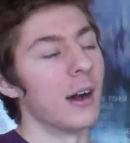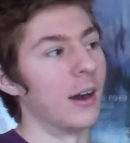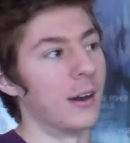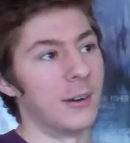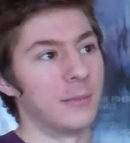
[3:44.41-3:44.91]

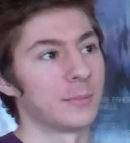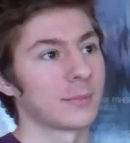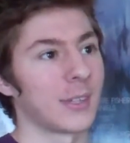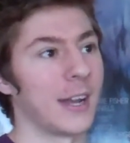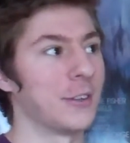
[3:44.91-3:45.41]

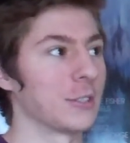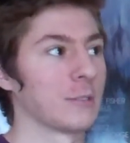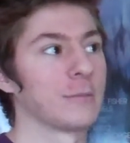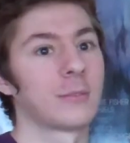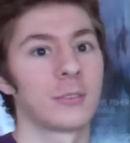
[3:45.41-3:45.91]
I
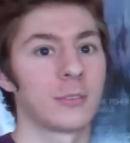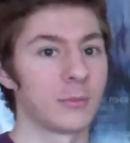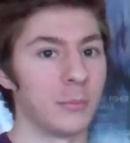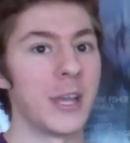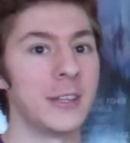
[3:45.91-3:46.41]
just
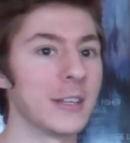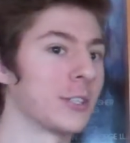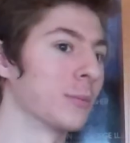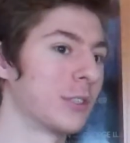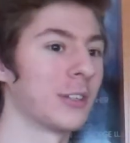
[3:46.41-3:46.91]
made the
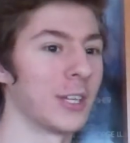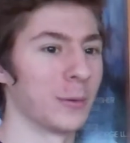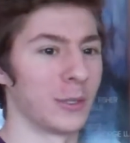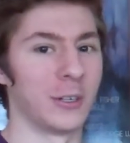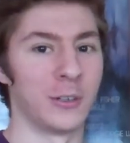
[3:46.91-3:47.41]
assumption that they
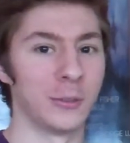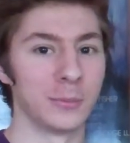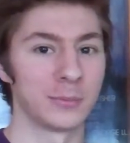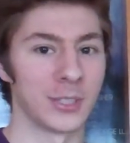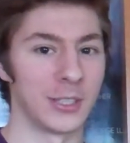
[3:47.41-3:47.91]
were
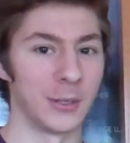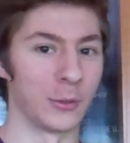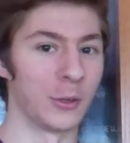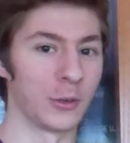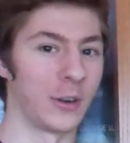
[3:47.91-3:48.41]
all
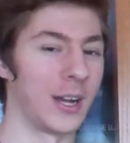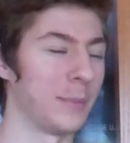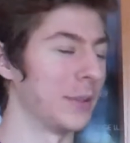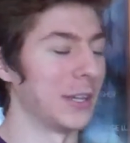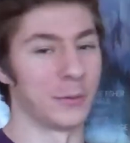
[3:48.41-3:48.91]

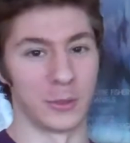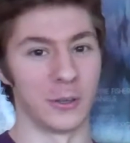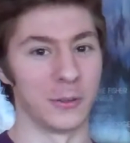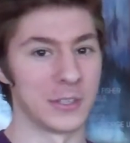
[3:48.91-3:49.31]
crap and they were all the